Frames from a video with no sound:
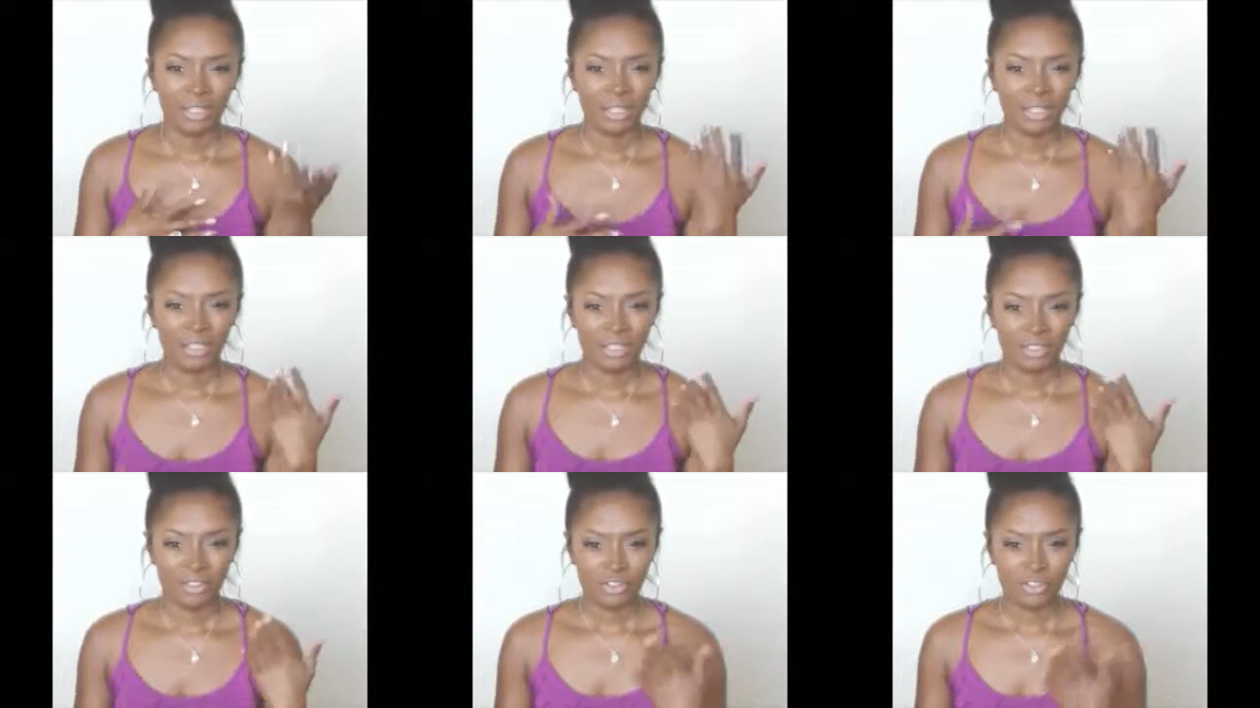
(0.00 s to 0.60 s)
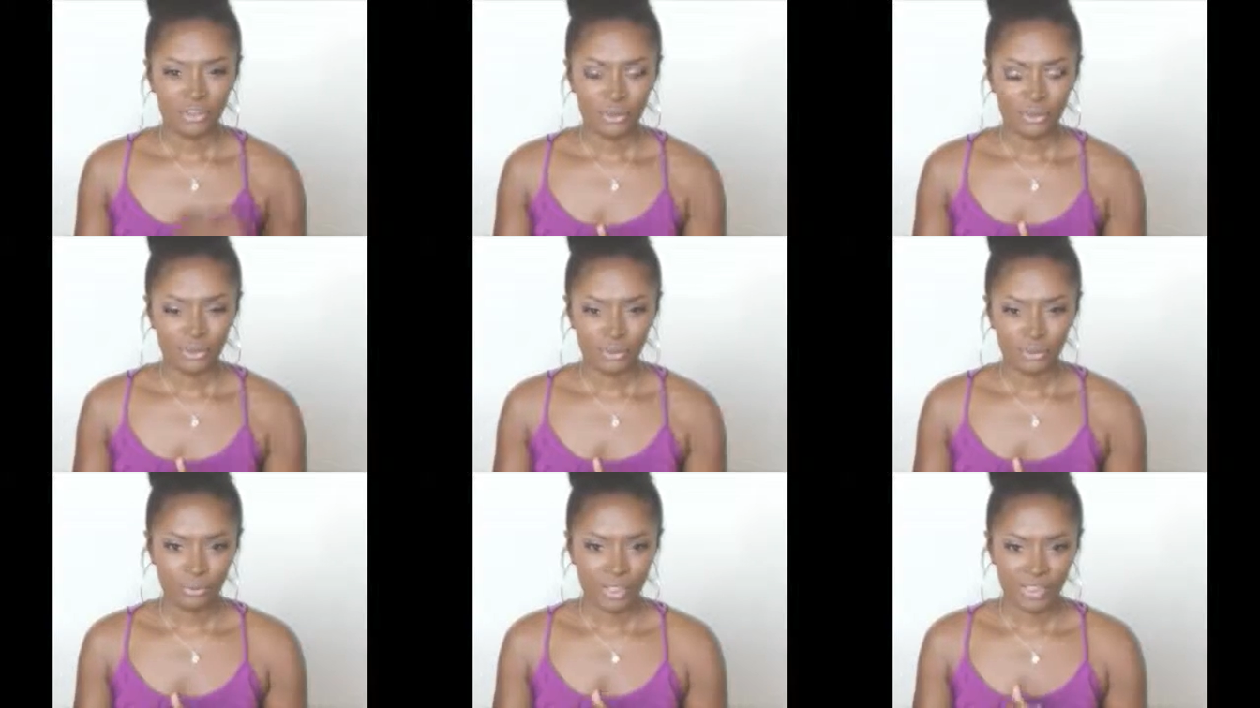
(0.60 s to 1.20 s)
And do
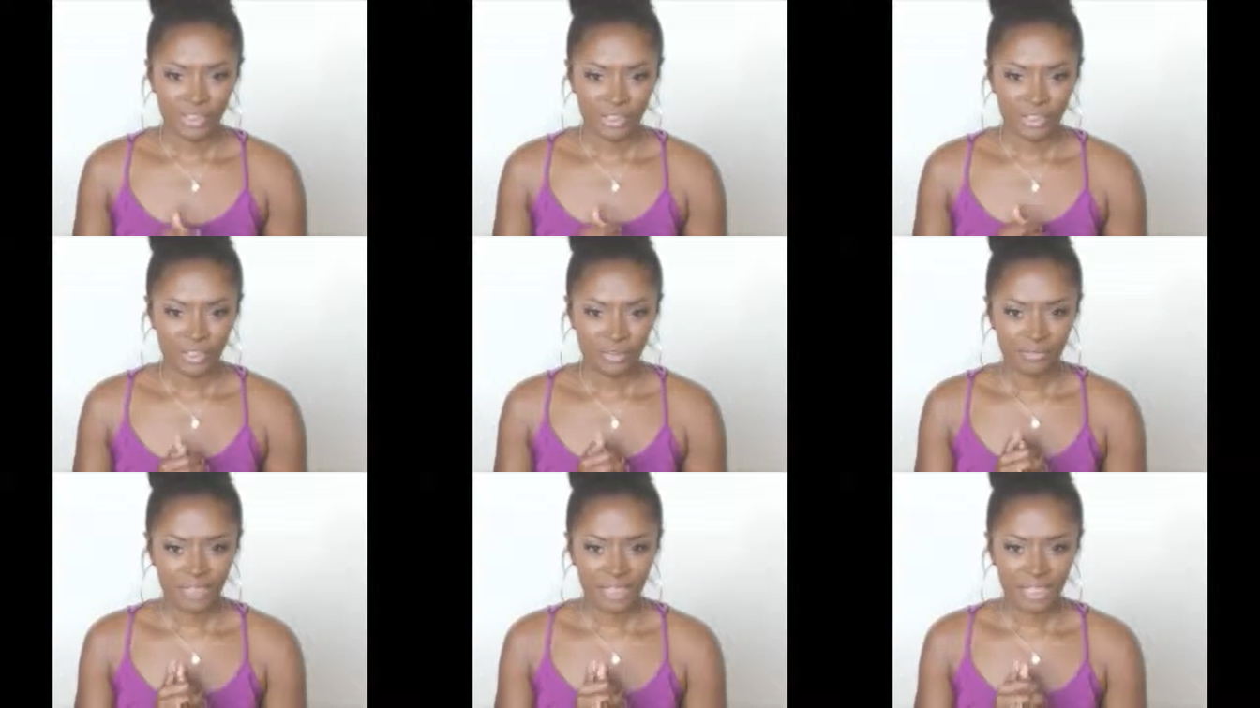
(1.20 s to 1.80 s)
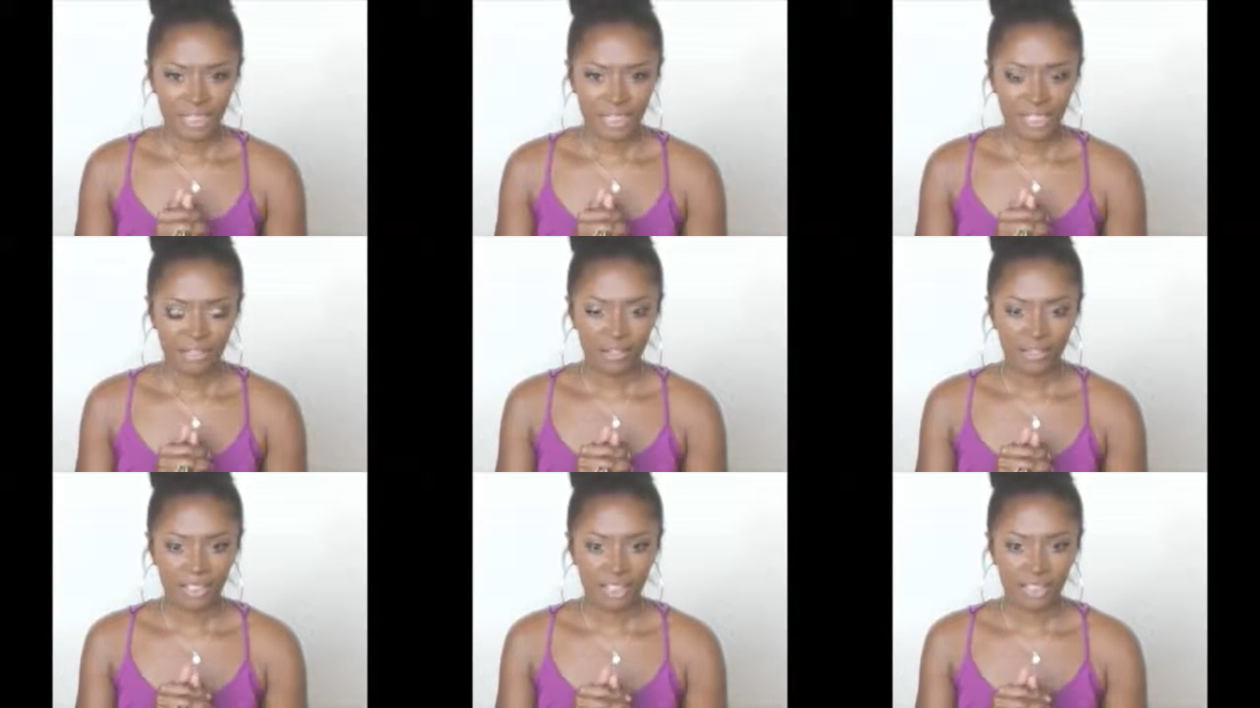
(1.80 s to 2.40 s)
your research and find
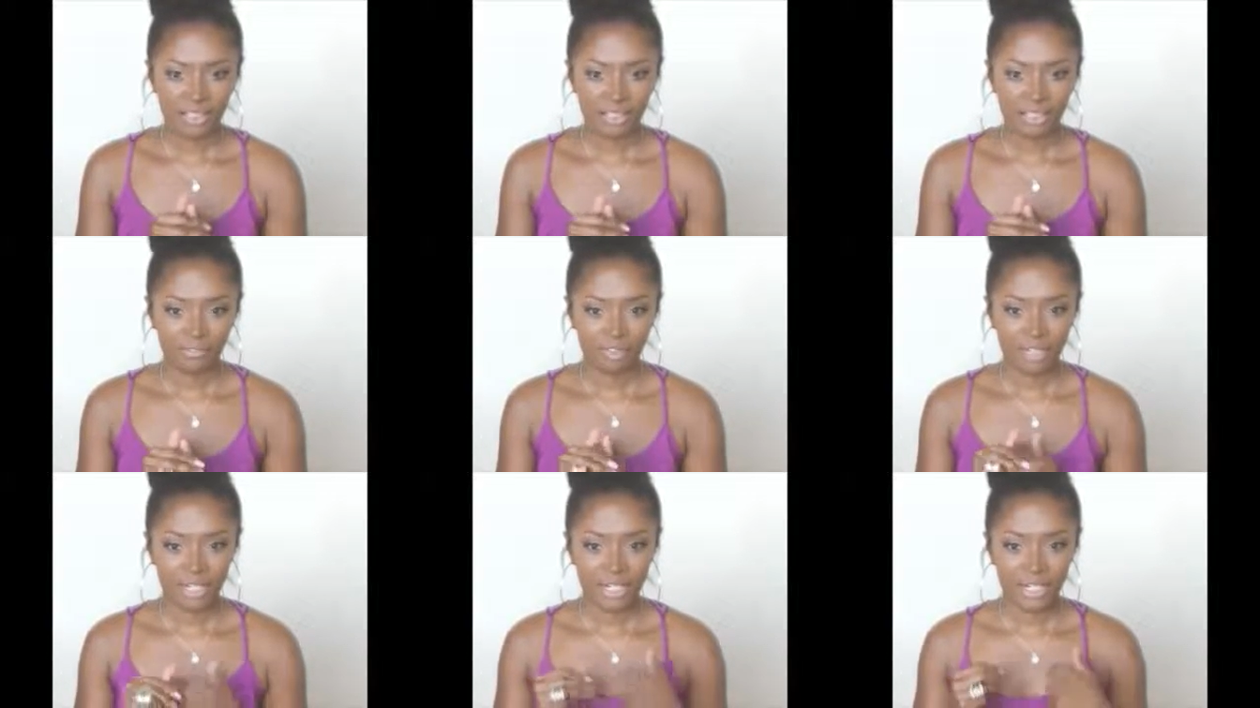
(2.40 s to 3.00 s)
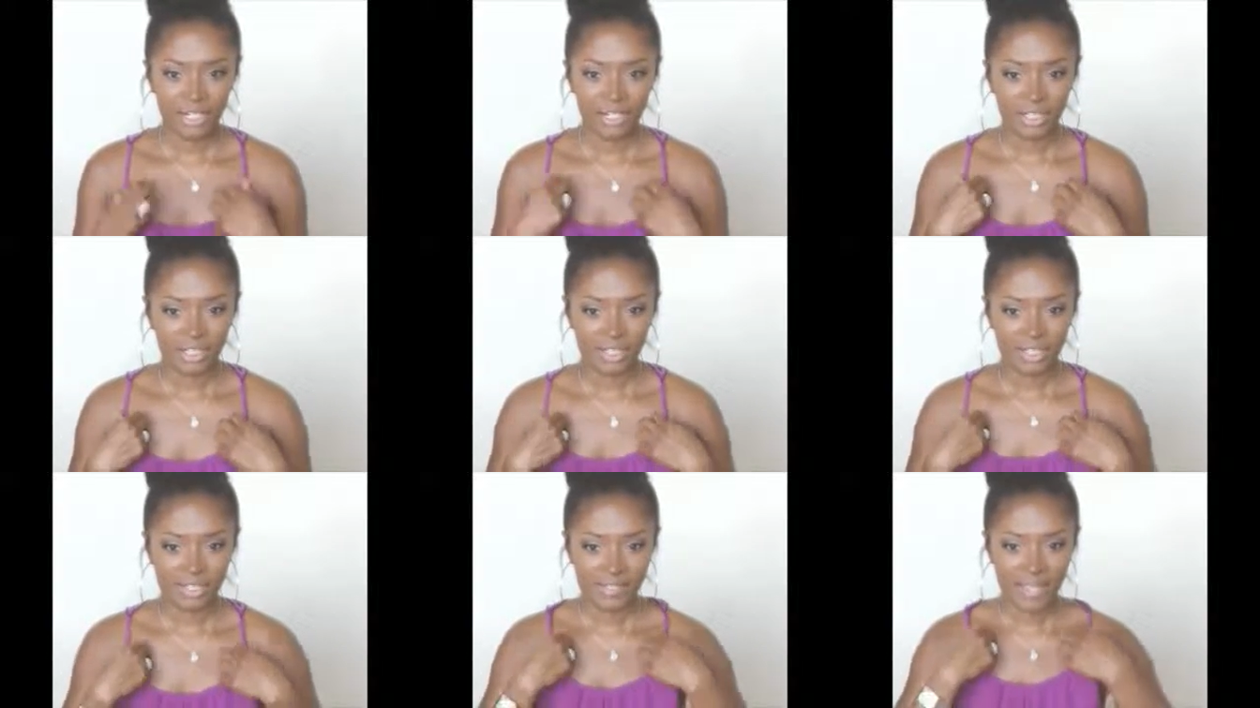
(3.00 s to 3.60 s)
out if your
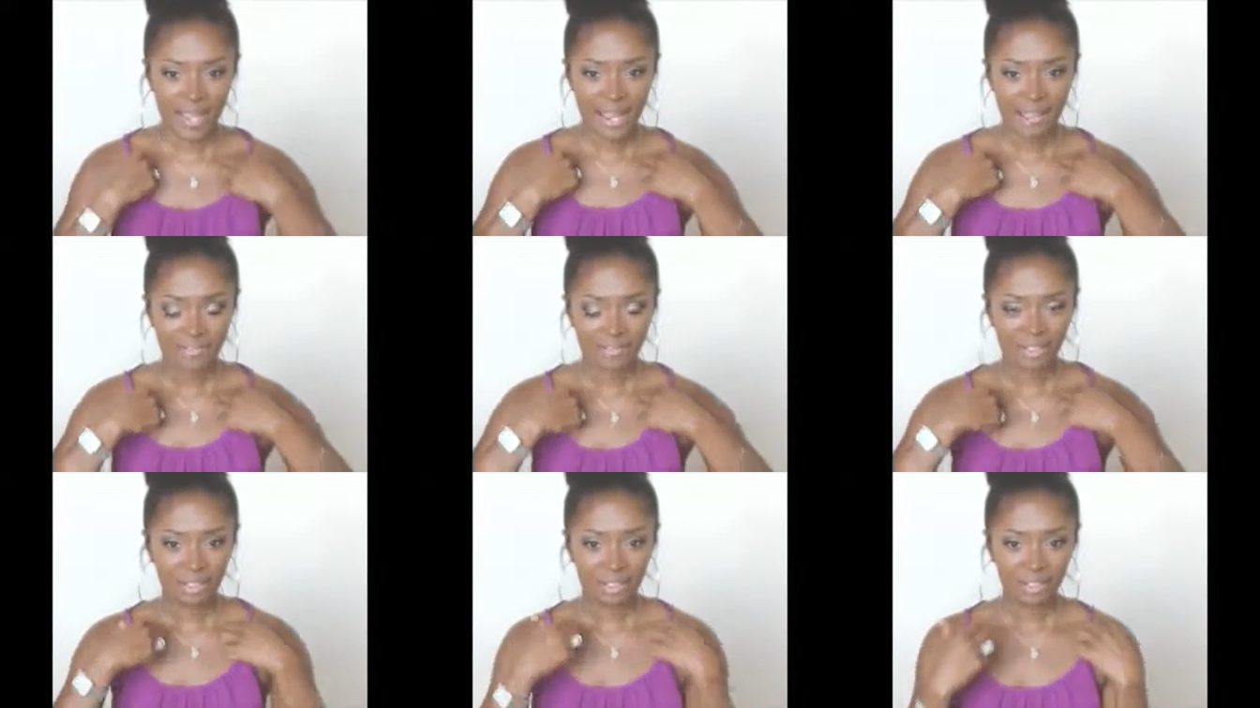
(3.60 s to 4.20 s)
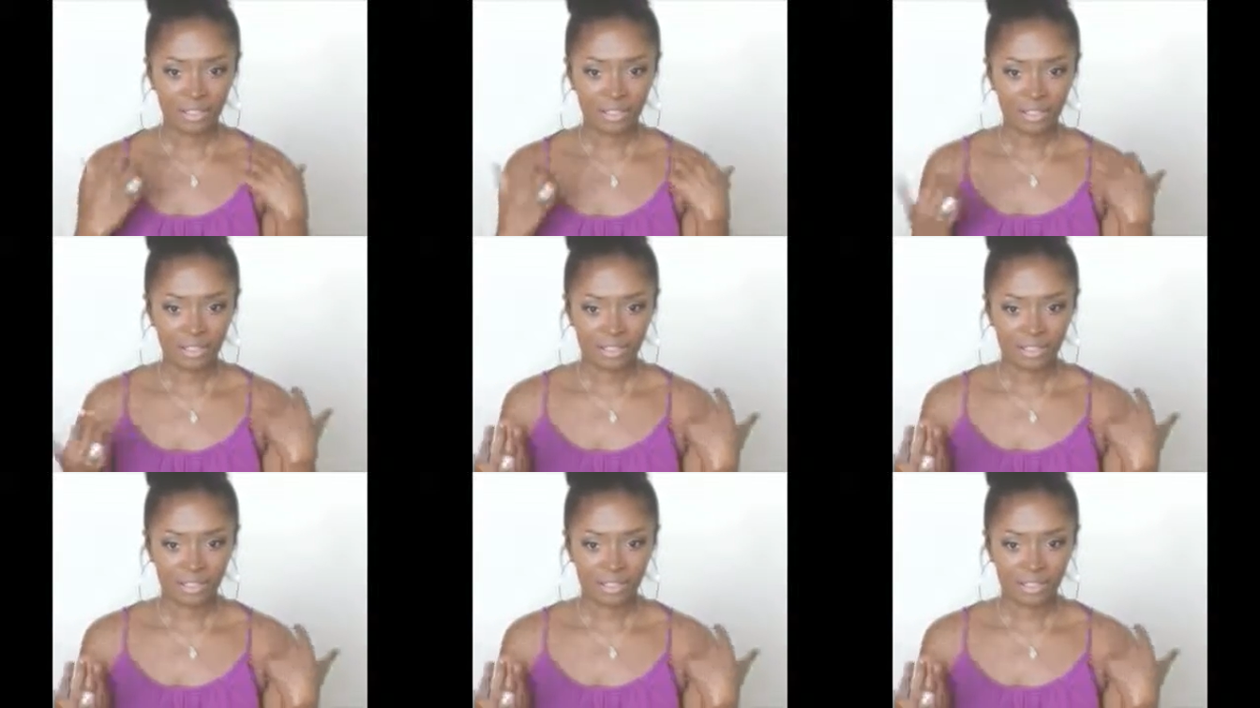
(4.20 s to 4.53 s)
area is having